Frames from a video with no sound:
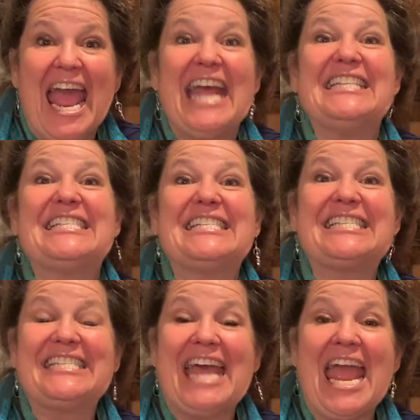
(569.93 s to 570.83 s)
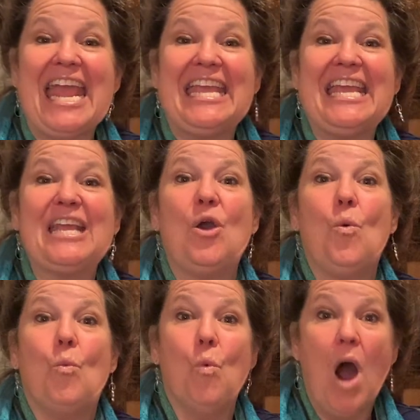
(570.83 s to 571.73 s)
and staying
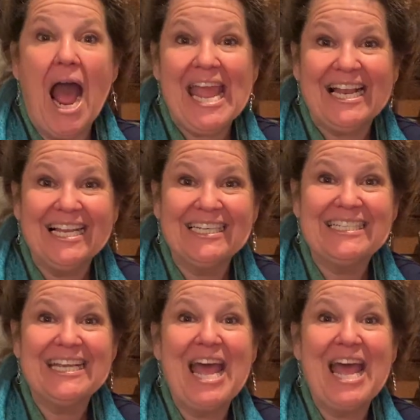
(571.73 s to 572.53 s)
wild